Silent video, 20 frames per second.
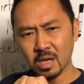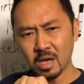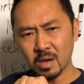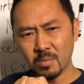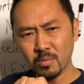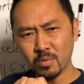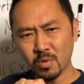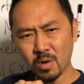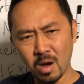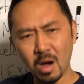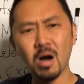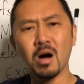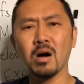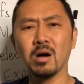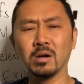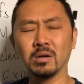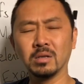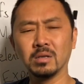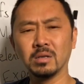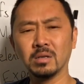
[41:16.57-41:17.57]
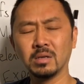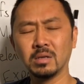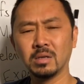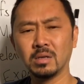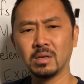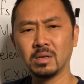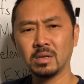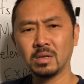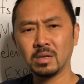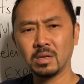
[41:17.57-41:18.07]
I'm wrong.
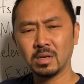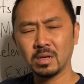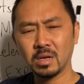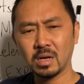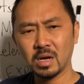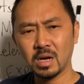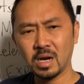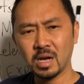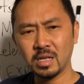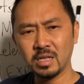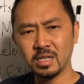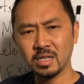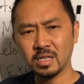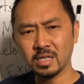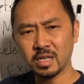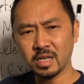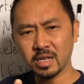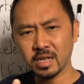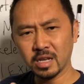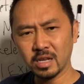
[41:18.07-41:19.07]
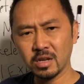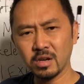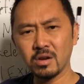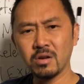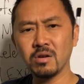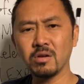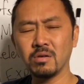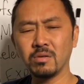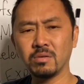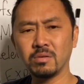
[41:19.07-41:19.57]
I need to let it
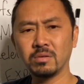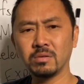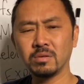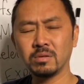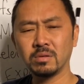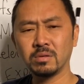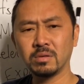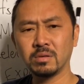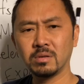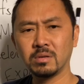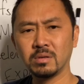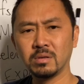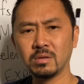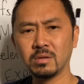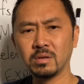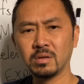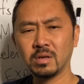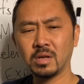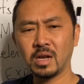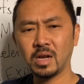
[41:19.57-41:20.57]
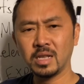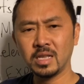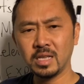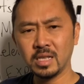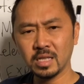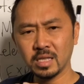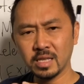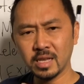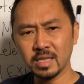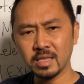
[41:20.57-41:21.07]
go. I need
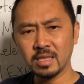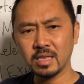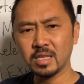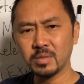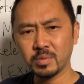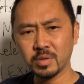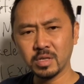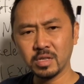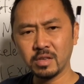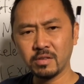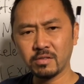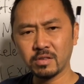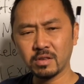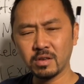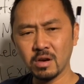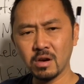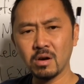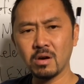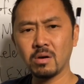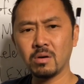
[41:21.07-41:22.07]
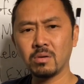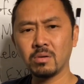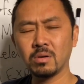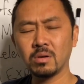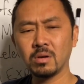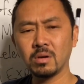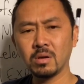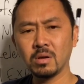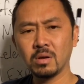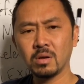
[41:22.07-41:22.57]
to let these beliefs go
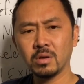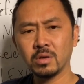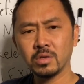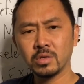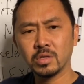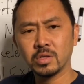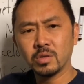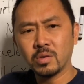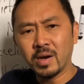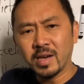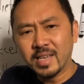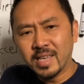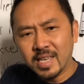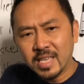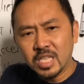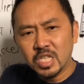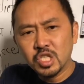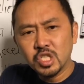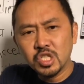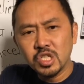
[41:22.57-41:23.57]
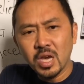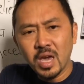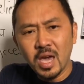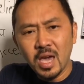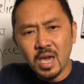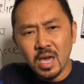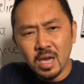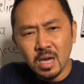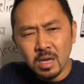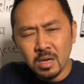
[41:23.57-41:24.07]
so I can
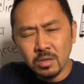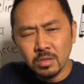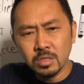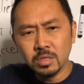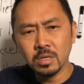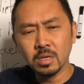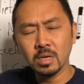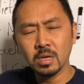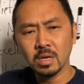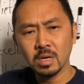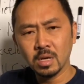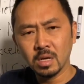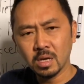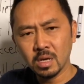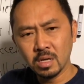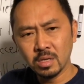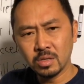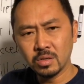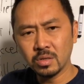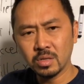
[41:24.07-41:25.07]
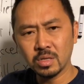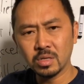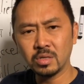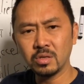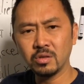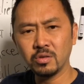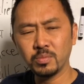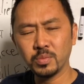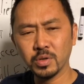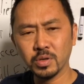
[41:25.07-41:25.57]
change into this
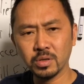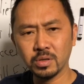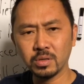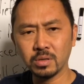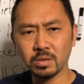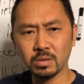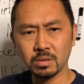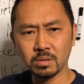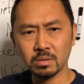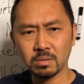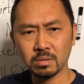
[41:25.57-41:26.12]
new person.